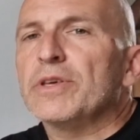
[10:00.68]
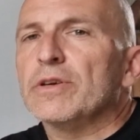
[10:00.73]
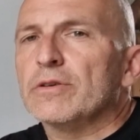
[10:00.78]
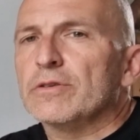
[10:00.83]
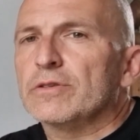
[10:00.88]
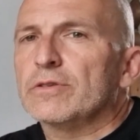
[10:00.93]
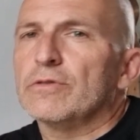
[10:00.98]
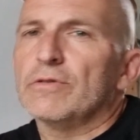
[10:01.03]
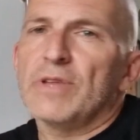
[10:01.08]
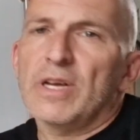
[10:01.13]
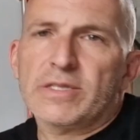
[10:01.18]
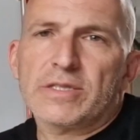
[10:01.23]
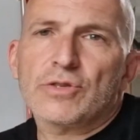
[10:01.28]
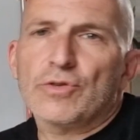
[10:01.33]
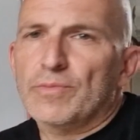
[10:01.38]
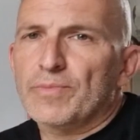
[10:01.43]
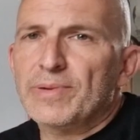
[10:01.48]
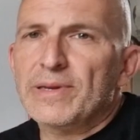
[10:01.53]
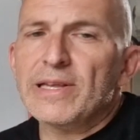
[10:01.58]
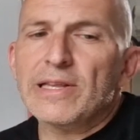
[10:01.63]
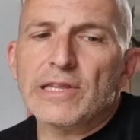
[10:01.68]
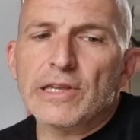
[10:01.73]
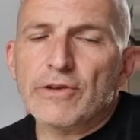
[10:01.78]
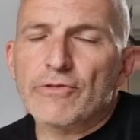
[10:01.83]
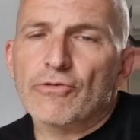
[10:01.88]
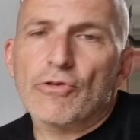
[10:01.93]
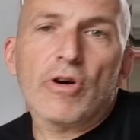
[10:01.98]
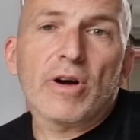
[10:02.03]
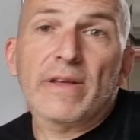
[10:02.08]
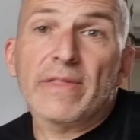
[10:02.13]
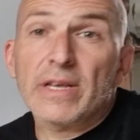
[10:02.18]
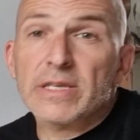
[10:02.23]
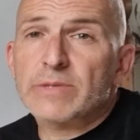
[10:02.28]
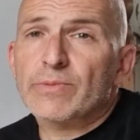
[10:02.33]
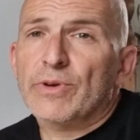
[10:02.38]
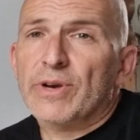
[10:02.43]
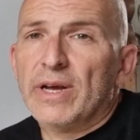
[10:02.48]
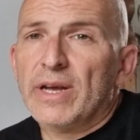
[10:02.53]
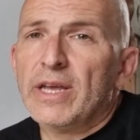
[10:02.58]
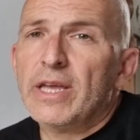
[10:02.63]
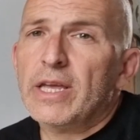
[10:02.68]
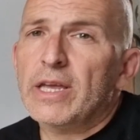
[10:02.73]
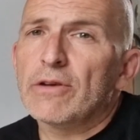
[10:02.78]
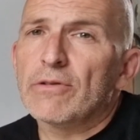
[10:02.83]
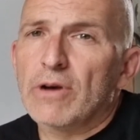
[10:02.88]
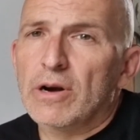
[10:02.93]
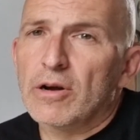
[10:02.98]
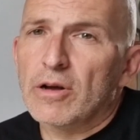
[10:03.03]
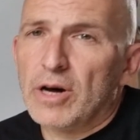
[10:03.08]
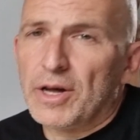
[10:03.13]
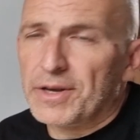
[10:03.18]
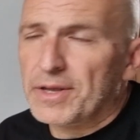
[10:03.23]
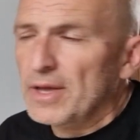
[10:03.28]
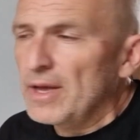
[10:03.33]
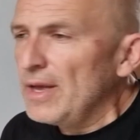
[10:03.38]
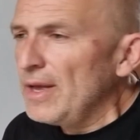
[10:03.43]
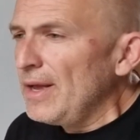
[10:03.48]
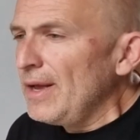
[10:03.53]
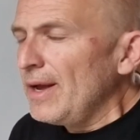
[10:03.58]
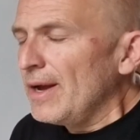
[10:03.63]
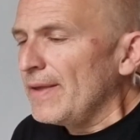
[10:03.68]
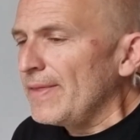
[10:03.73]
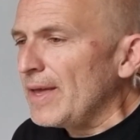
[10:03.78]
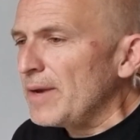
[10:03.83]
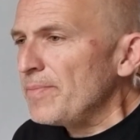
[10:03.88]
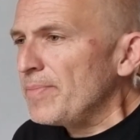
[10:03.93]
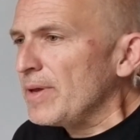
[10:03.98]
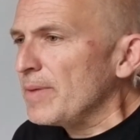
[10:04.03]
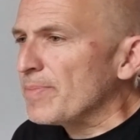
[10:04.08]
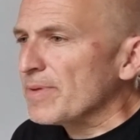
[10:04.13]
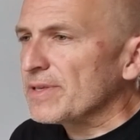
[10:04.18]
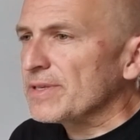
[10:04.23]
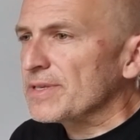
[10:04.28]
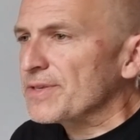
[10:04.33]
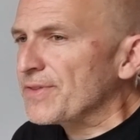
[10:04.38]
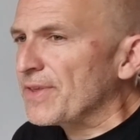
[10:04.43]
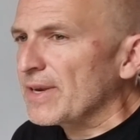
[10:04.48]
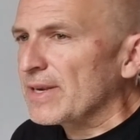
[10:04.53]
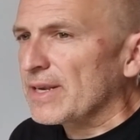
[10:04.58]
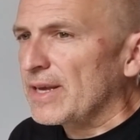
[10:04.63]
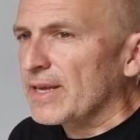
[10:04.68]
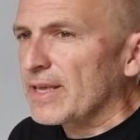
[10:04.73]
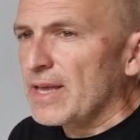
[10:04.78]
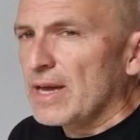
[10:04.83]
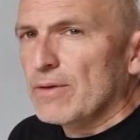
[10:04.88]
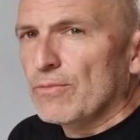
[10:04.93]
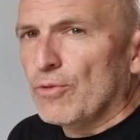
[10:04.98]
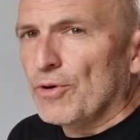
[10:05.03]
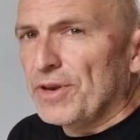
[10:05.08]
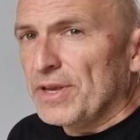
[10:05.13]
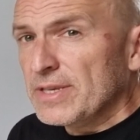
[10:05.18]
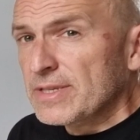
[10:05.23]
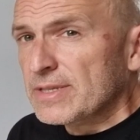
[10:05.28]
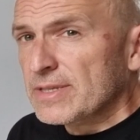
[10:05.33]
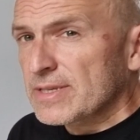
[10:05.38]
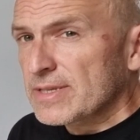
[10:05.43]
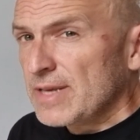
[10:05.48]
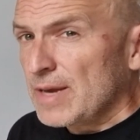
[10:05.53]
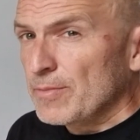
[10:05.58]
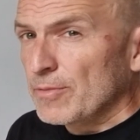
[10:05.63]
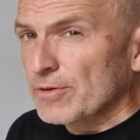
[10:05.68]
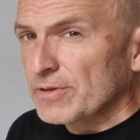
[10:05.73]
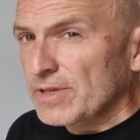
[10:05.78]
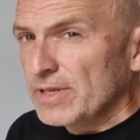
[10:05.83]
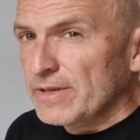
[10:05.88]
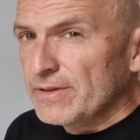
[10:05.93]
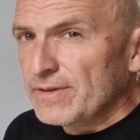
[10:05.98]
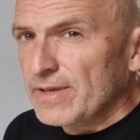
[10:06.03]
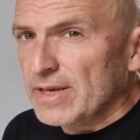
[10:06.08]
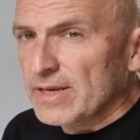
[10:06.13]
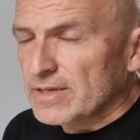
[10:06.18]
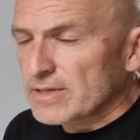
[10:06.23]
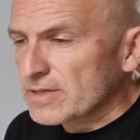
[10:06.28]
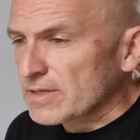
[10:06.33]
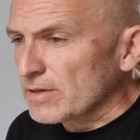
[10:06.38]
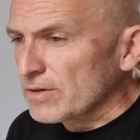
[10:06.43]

PO2. That's completely wrong, and that's what I hear a lot. And then people think like, yeah, what is this MOD thing?